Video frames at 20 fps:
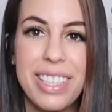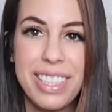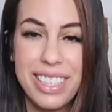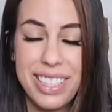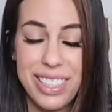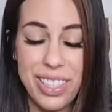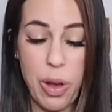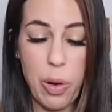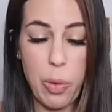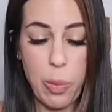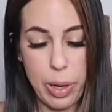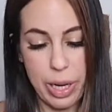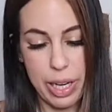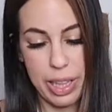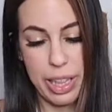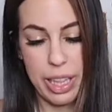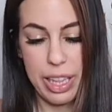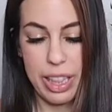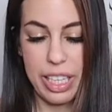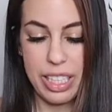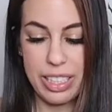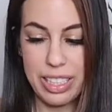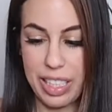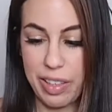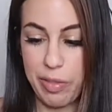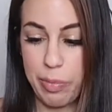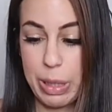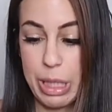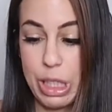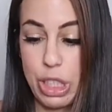So one of the things
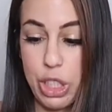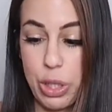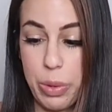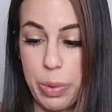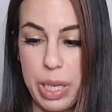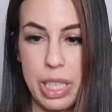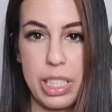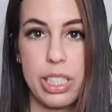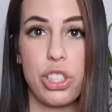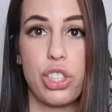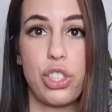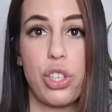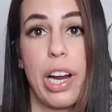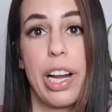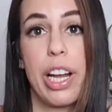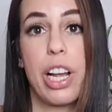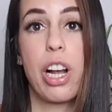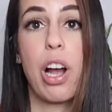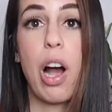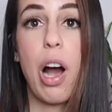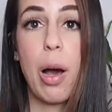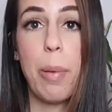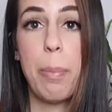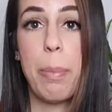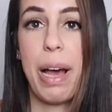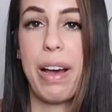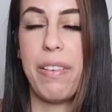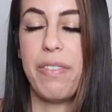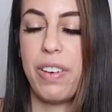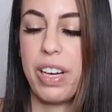I've been doing to try to
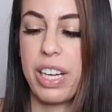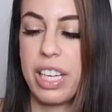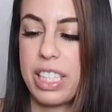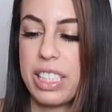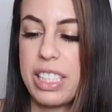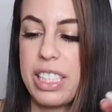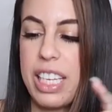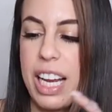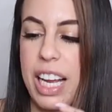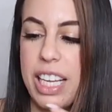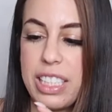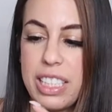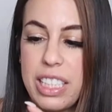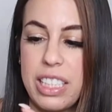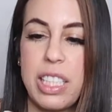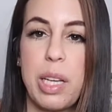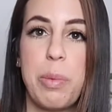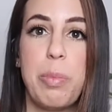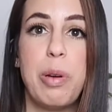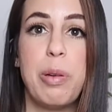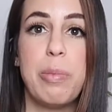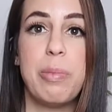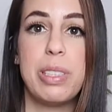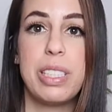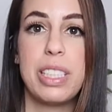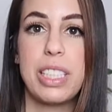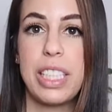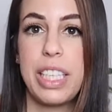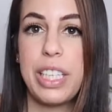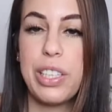combat fungus gnats is I put
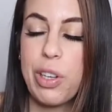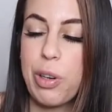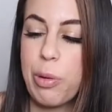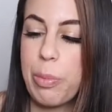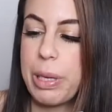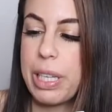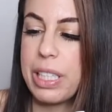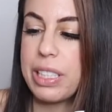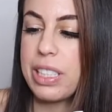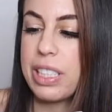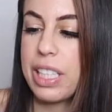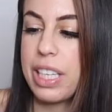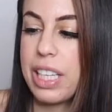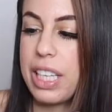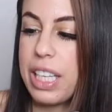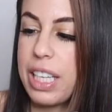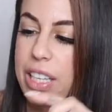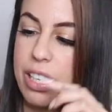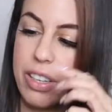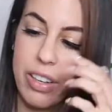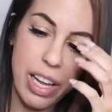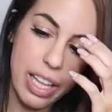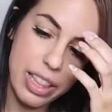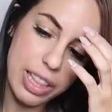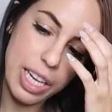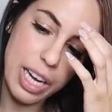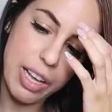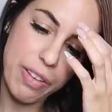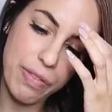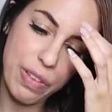mosquito bits in here, and
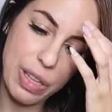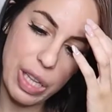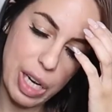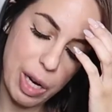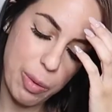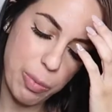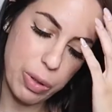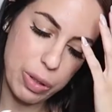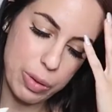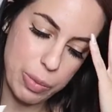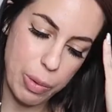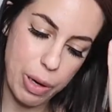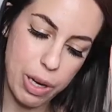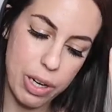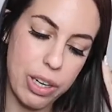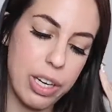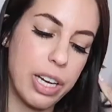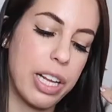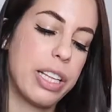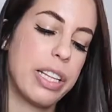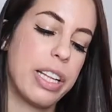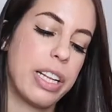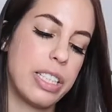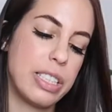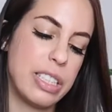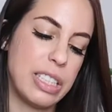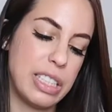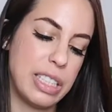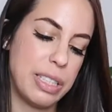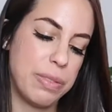then I fill it up with water and I let it
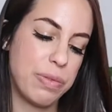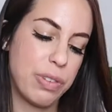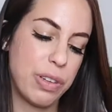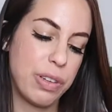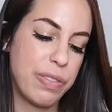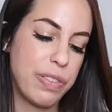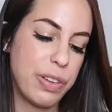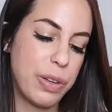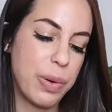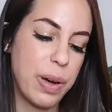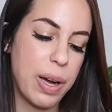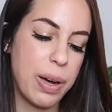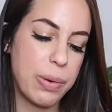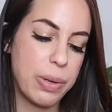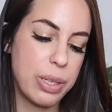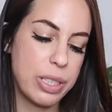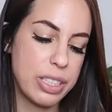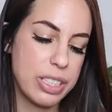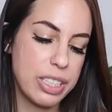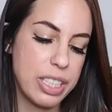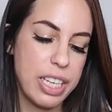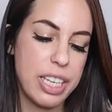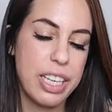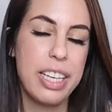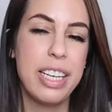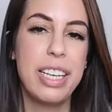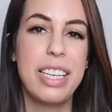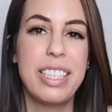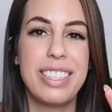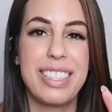steep for a few hours.
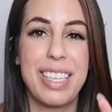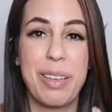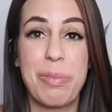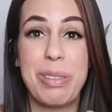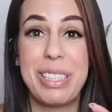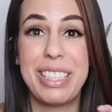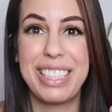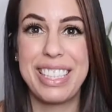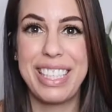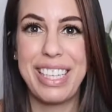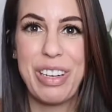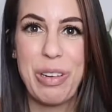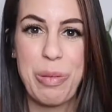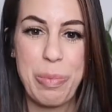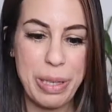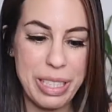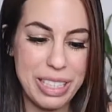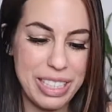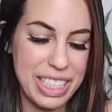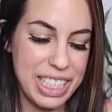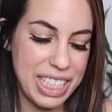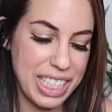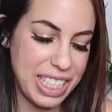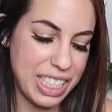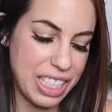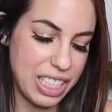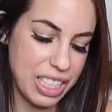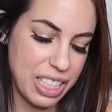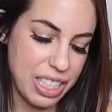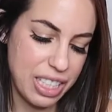It's like mosquito bit
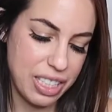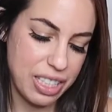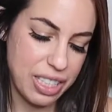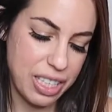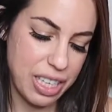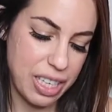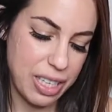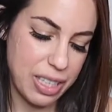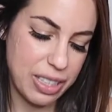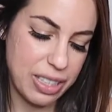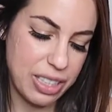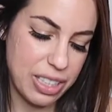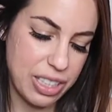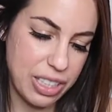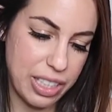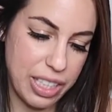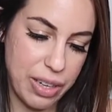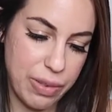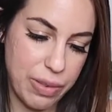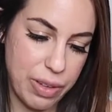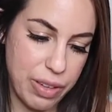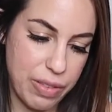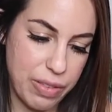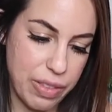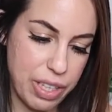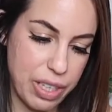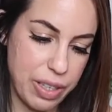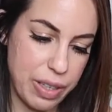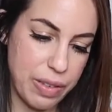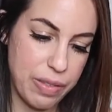tea to get rid of
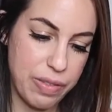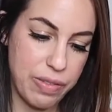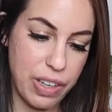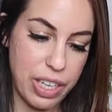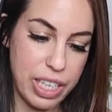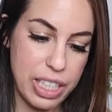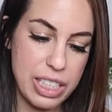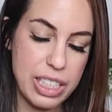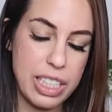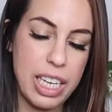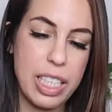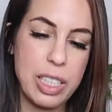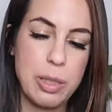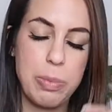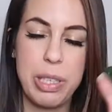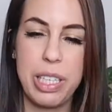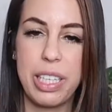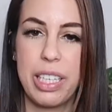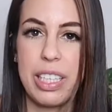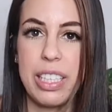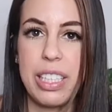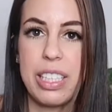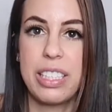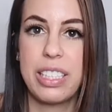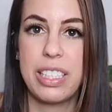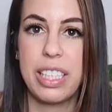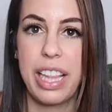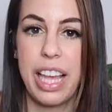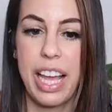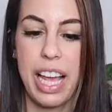the fungus gnats because
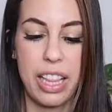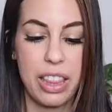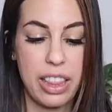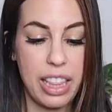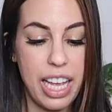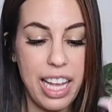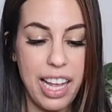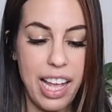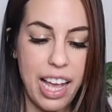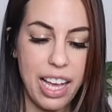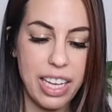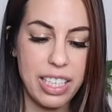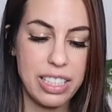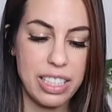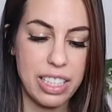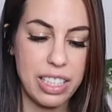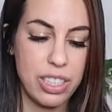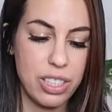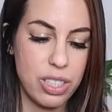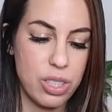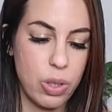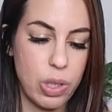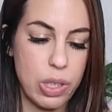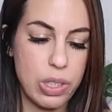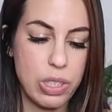they lay eggs in the soil.